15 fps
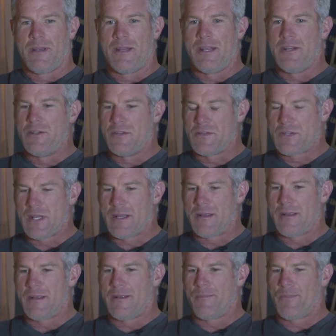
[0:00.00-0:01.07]
he just,
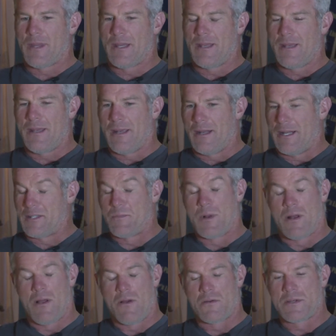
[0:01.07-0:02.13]
and it's
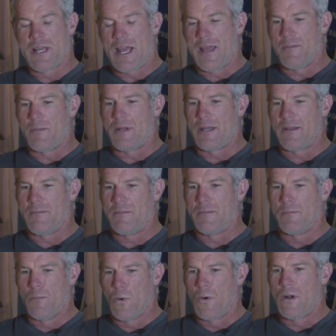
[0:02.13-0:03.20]
been a long time, but he
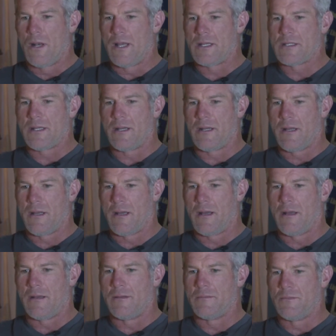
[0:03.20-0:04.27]
more or less said,
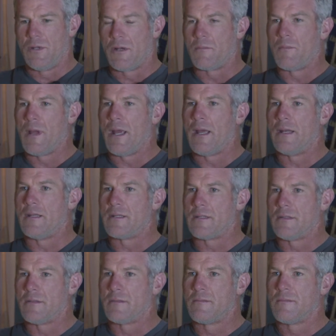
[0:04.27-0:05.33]
"Young man,
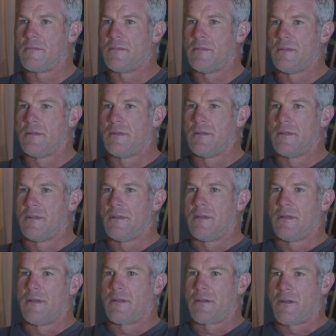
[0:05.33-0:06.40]
this is
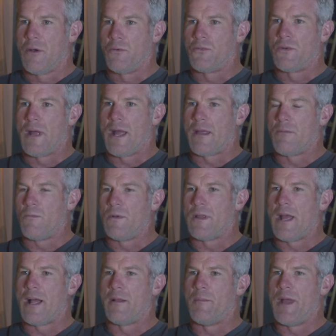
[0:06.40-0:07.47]
coach
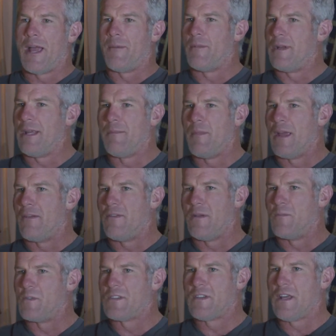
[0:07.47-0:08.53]
with Alabama." And he may have
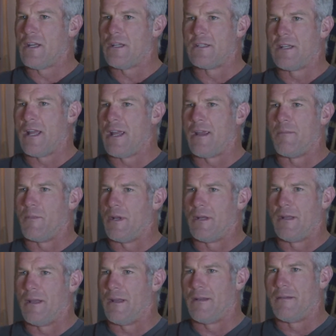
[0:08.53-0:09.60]
even said his name, but
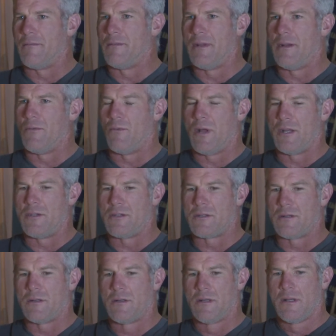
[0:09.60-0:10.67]
it didn't
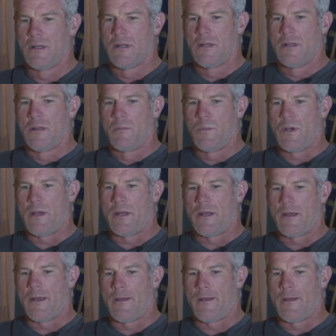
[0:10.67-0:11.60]
register. But